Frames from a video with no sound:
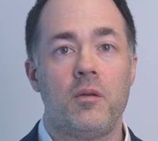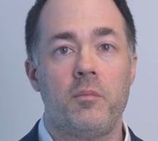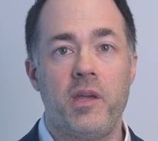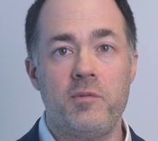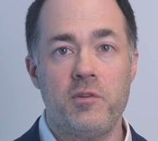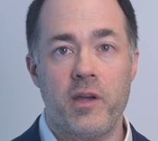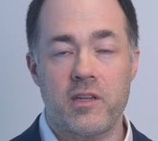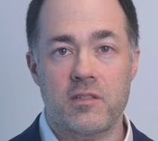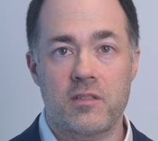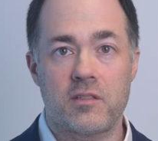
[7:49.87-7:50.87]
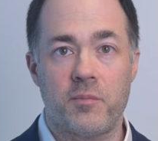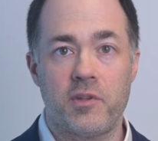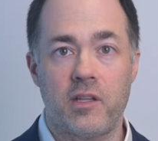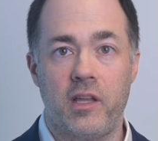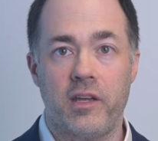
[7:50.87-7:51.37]
Maybe you ask
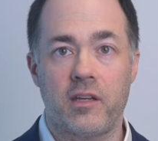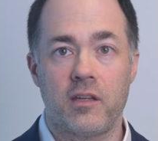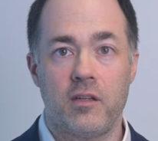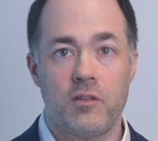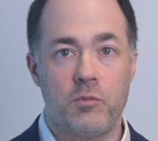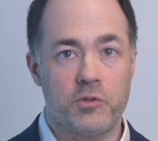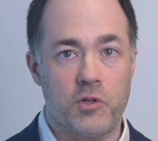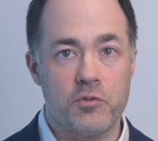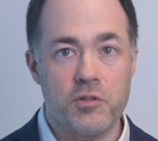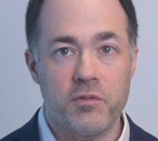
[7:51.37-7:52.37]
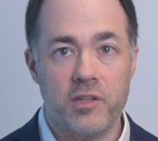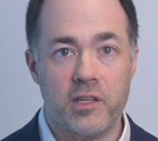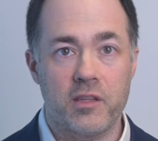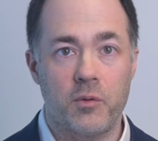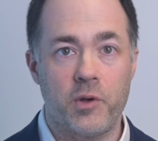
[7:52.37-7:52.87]
something like, well, don't you
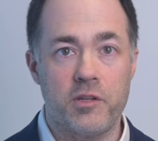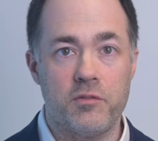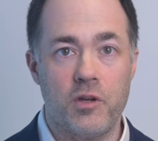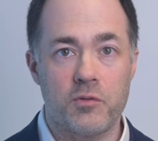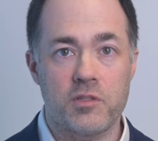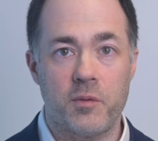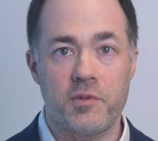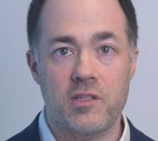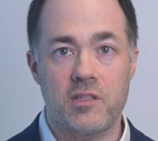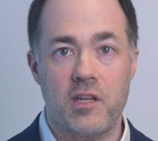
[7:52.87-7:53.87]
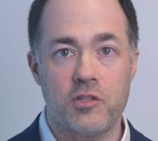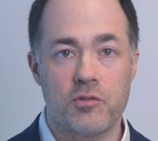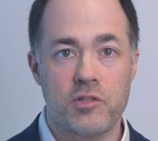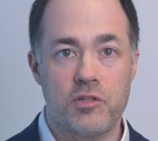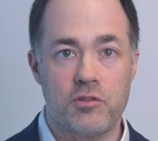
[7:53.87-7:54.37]
think that when you know something's
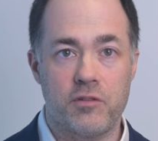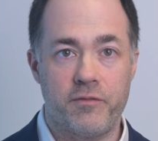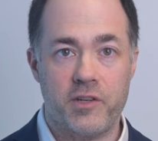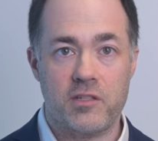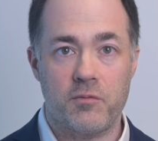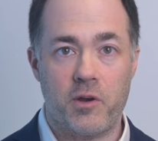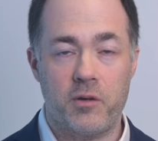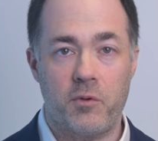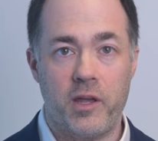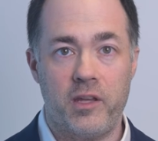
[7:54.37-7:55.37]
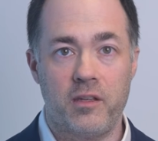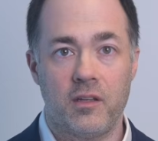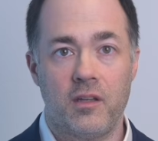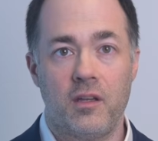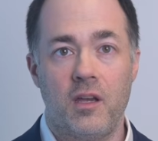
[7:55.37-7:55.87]
dangerous, you should fix it right away?
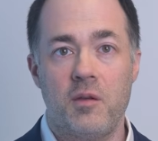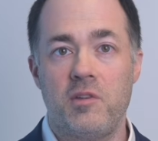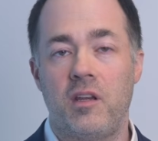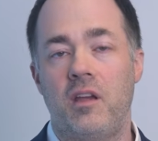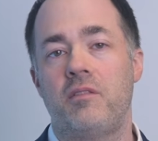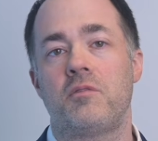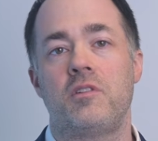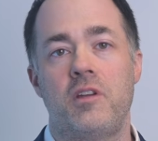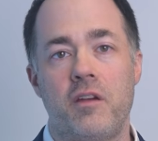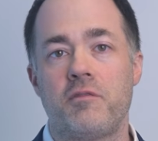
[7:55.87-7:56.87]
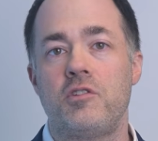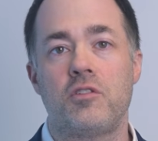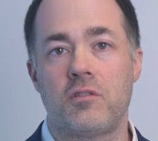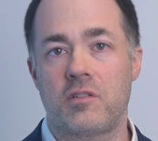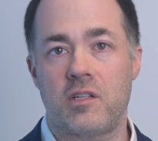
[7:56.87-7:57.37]
I mean, every
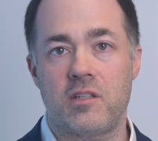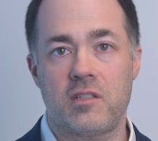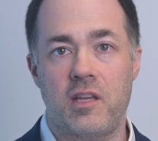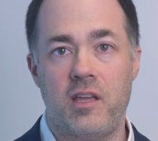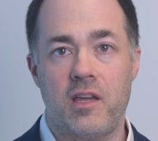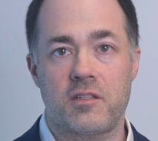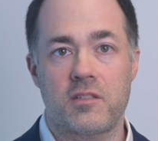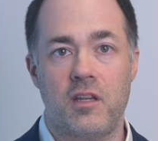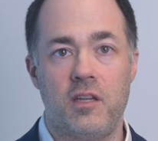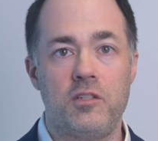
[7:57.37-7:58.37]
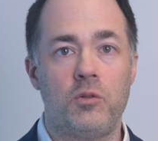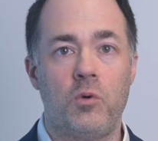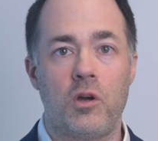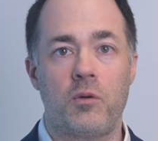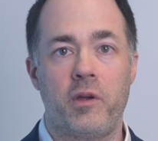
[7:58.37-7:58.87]
juror is going to say yes, and you'll
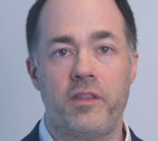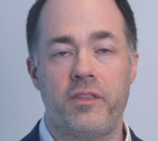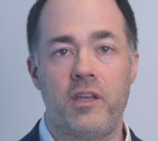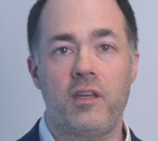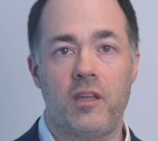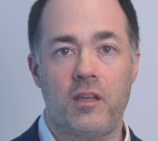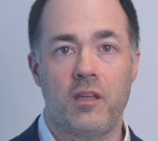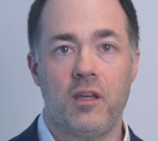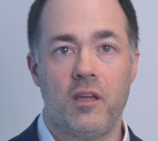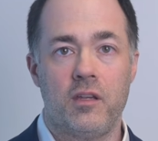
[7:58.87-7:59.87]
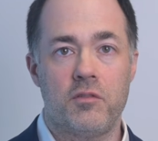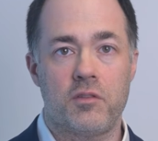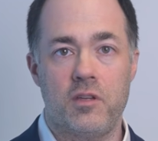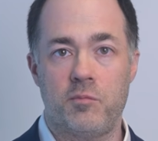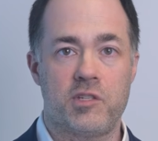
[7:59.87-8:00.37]
walk away thinking your
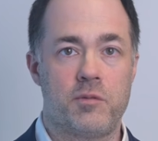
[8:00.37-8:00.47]
theme